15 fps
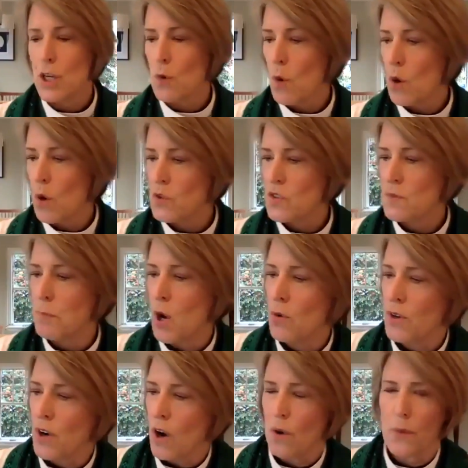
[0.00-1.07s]
quotes
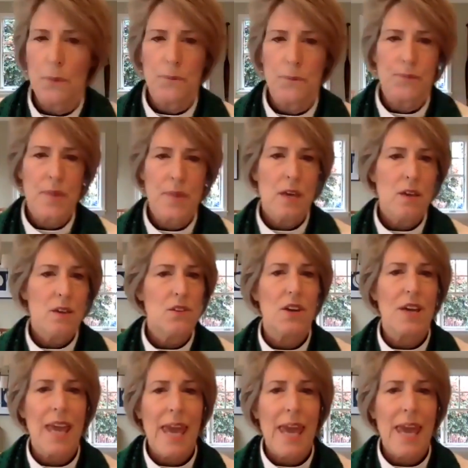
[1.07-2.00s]
Bono You